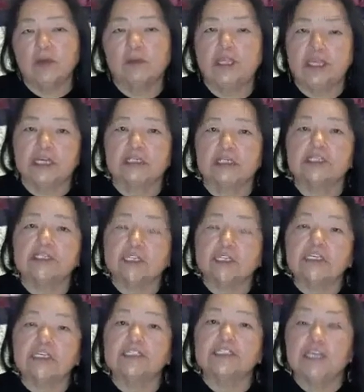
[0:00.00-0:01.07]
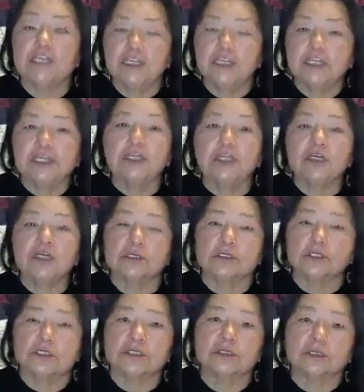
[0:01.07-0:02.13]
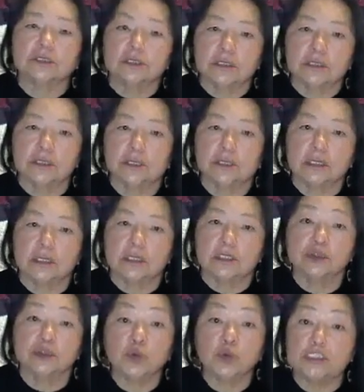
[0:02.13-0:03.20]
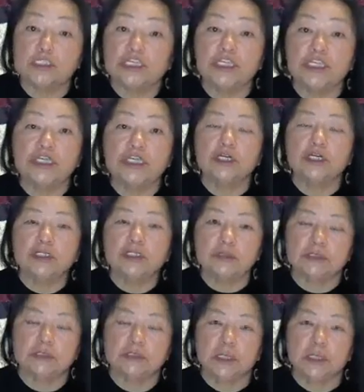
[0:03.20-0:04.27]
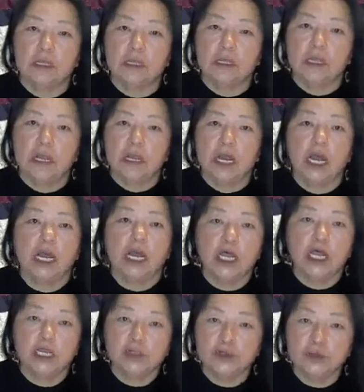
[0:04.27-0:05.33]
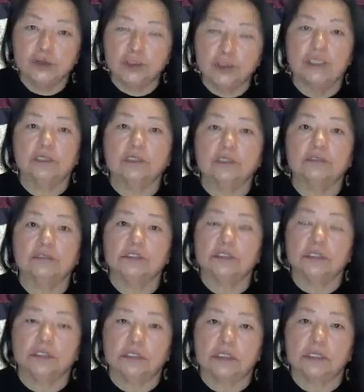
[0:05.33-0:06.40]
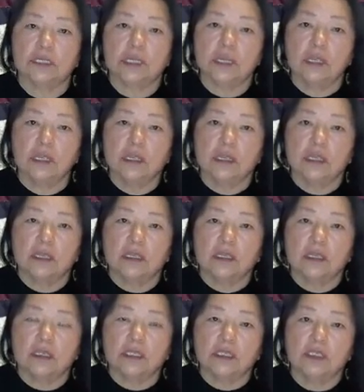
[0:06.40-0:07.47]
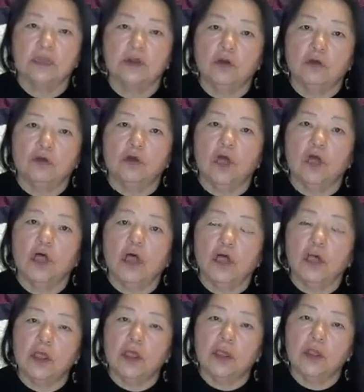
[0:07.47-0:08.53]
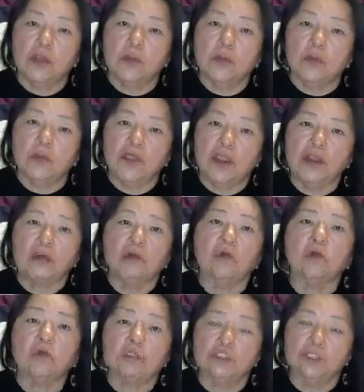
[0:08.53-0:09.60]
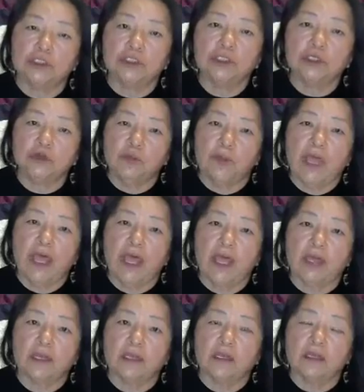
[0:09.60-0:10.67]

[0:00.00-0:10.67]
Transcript: because in 10 years, 20 years, 100 years, you know, they're going to look back.